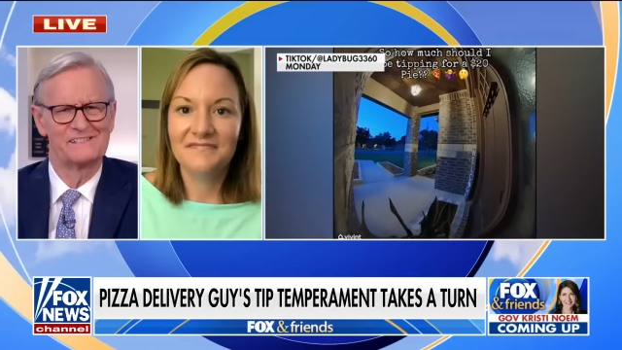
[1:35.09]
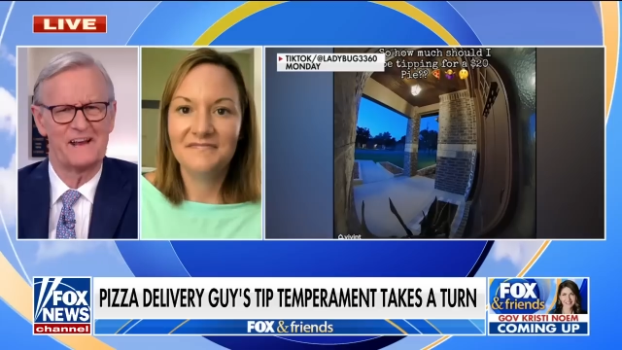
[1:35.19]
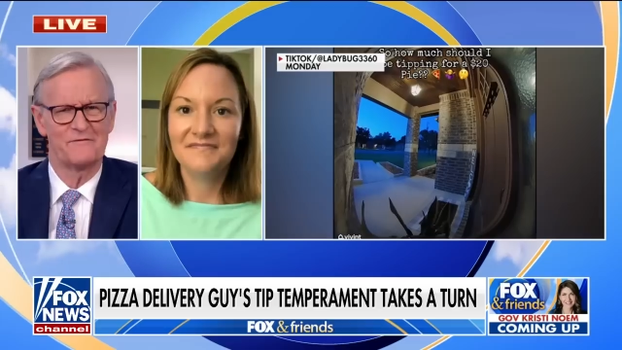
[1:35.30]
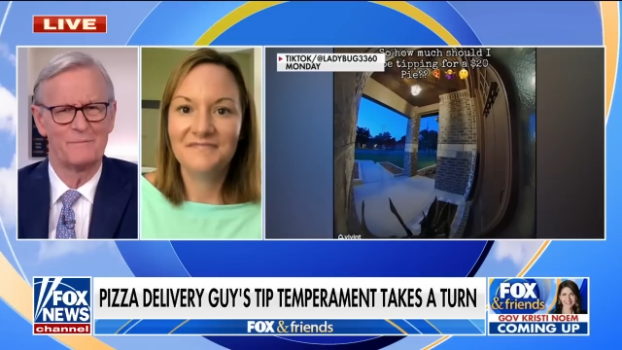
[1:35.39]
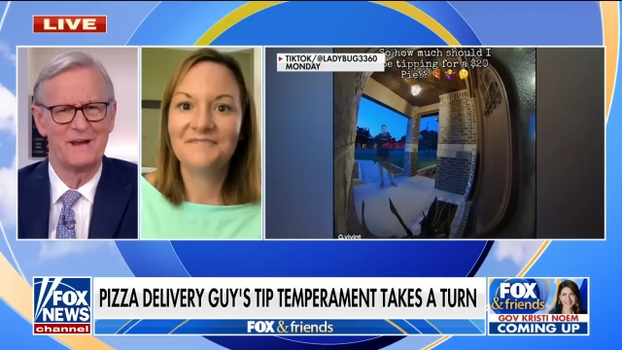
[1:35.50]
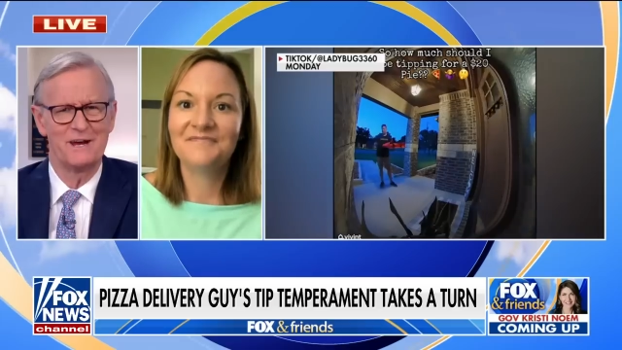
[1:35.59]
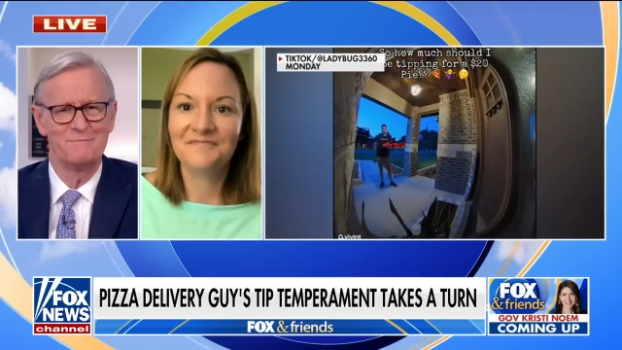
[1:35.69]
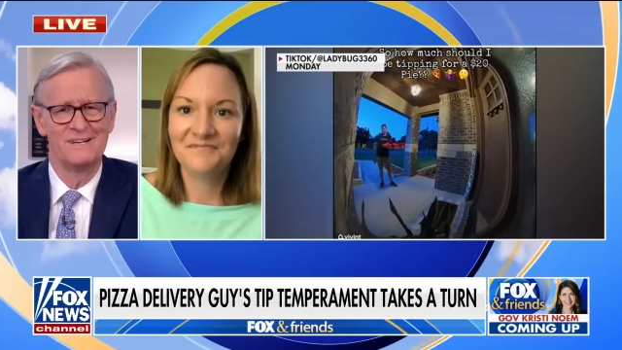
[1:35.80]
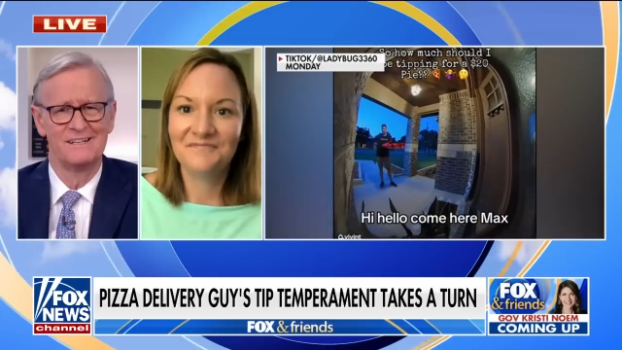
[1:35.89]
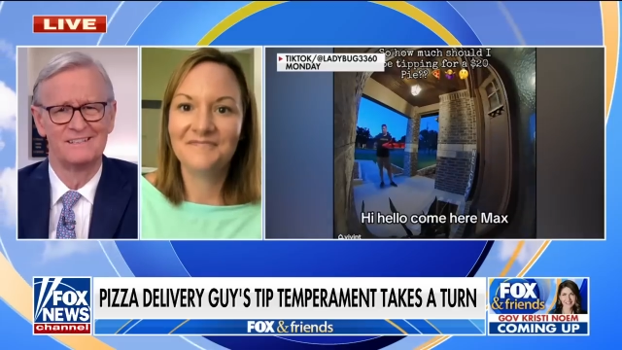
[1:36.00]
Speaker 1: that from him?
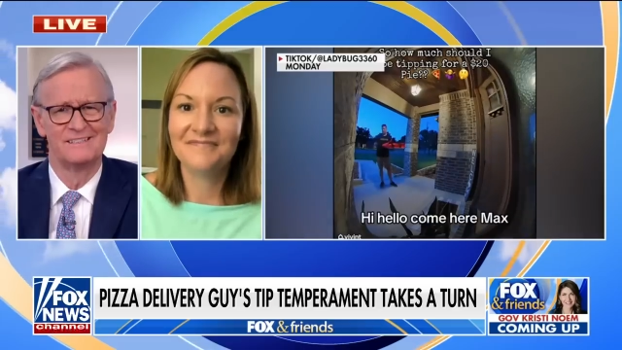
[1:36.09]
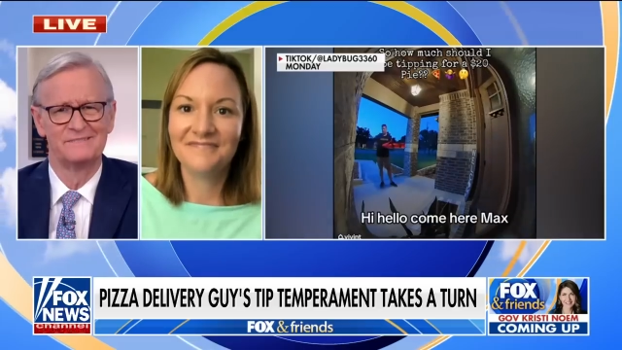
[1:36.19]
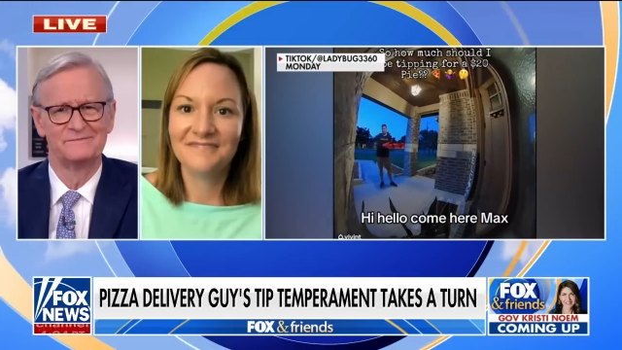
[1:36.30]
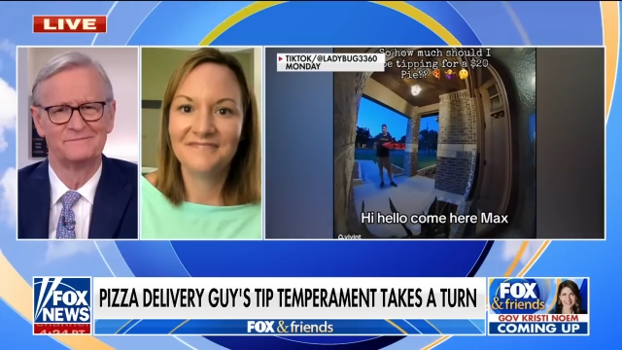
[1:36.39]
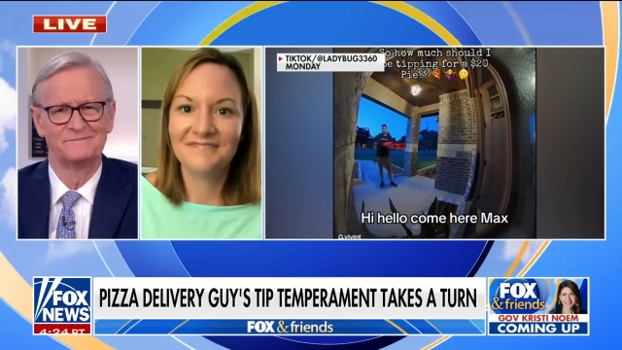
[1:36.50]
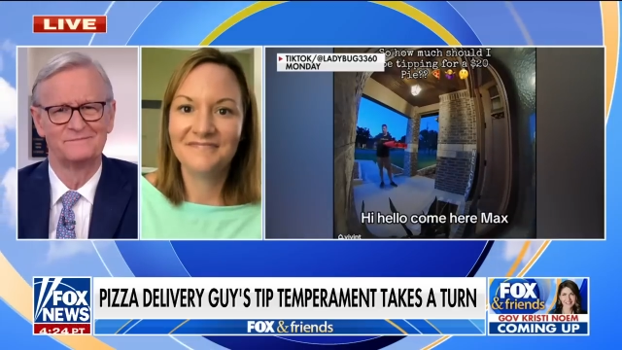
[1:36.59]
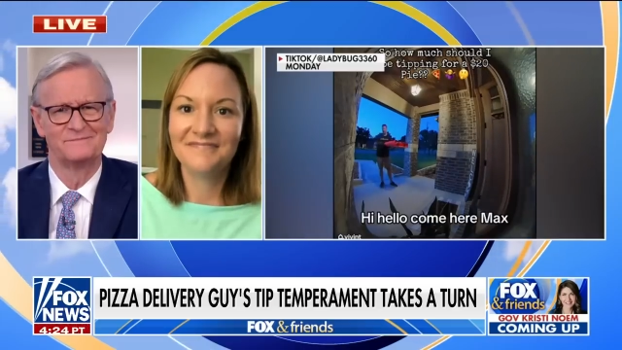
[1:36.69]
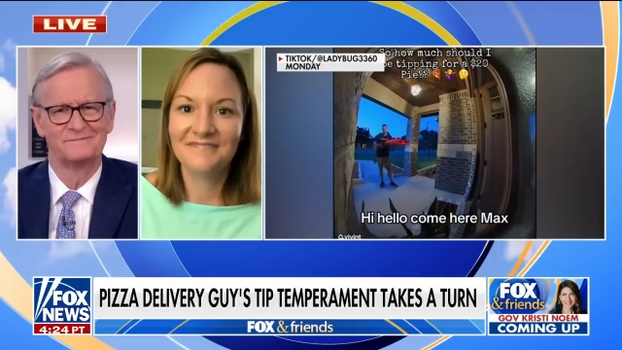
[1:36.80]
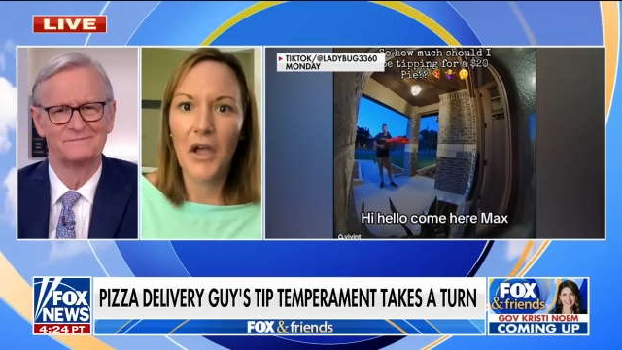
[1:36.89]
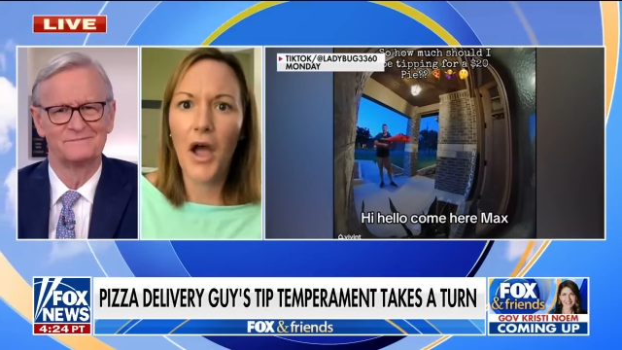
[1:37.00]

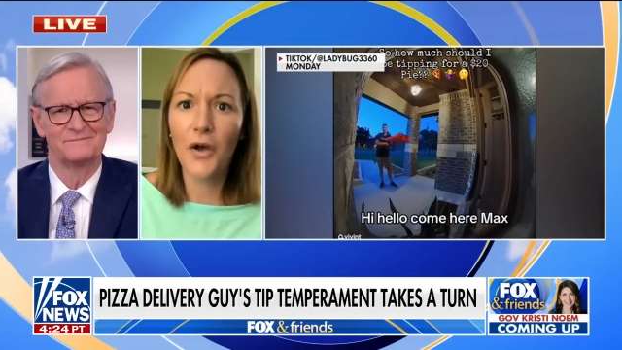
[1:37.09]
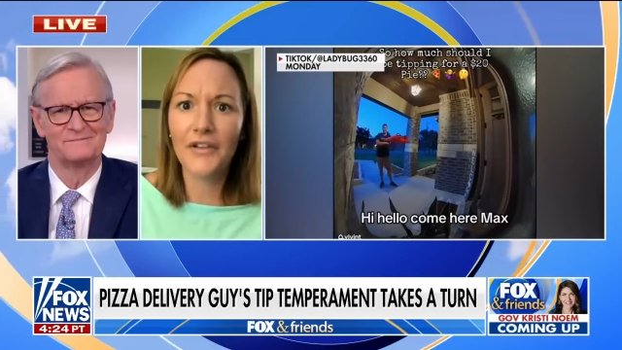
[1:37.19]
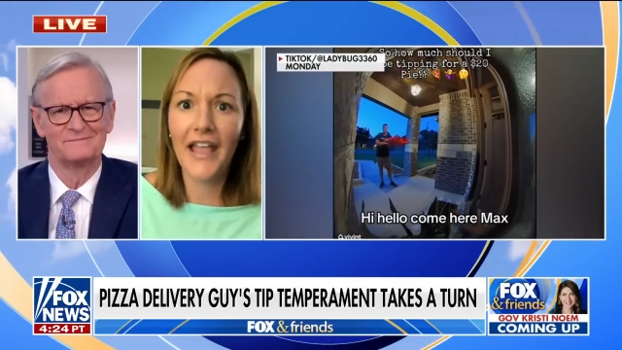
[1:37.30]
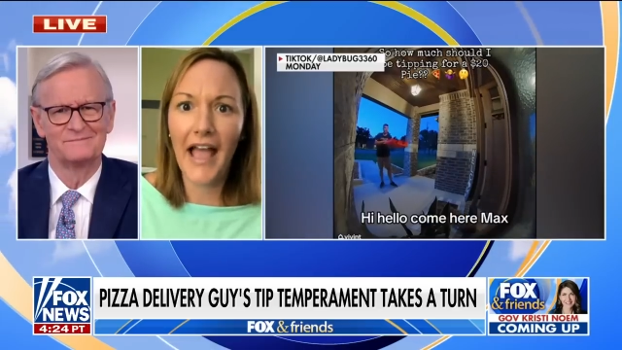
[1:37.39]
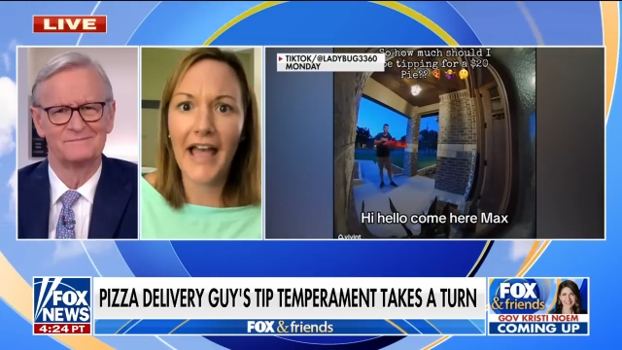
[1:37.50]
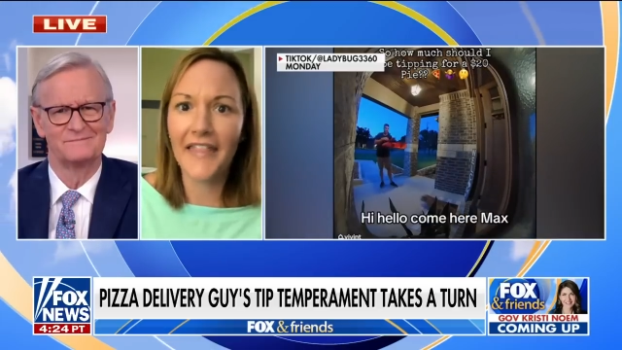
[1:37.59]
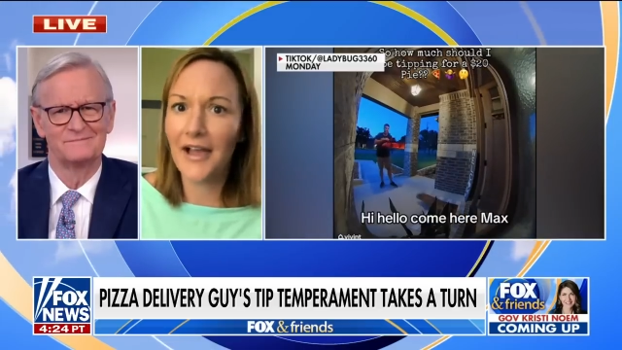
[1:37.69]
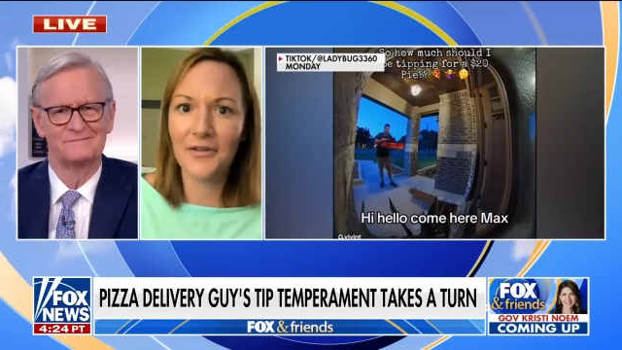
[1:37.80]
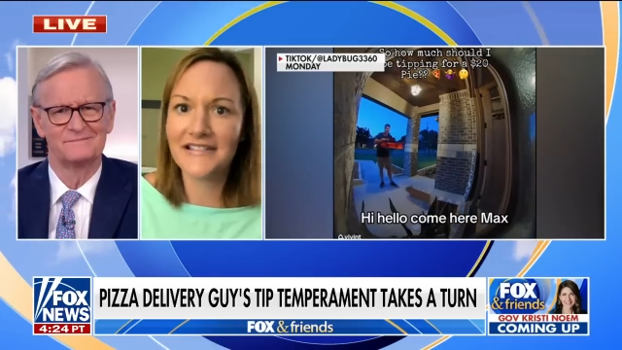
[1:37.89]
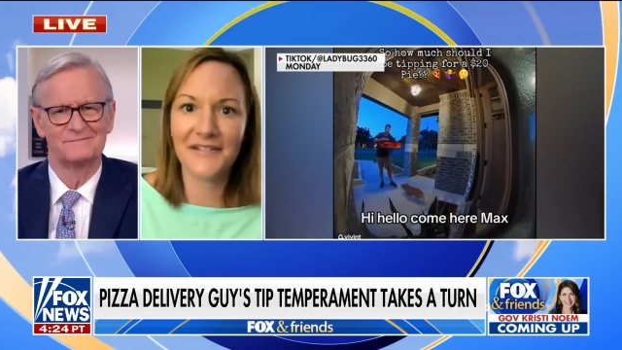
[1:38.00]
Speaker 2: Oh, yeah,
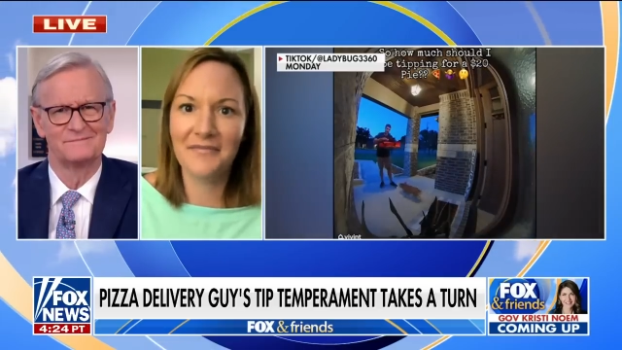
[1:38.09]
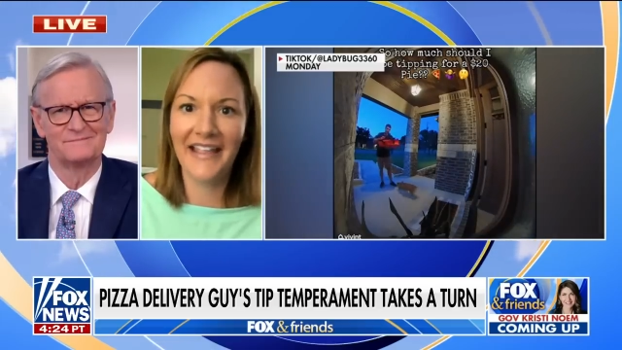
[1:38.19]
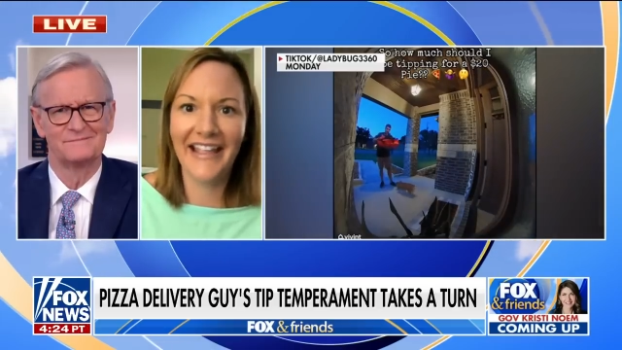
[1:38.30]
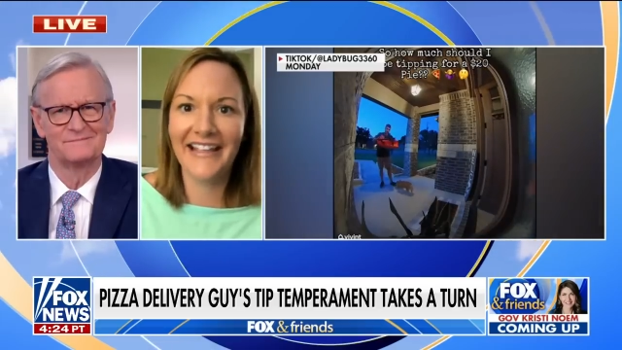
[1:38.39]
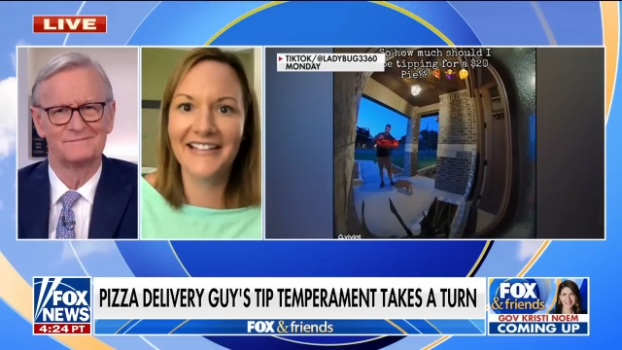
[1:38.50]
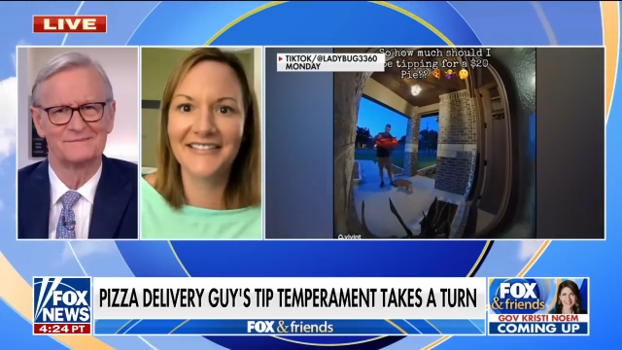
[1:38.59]
that wasn't me.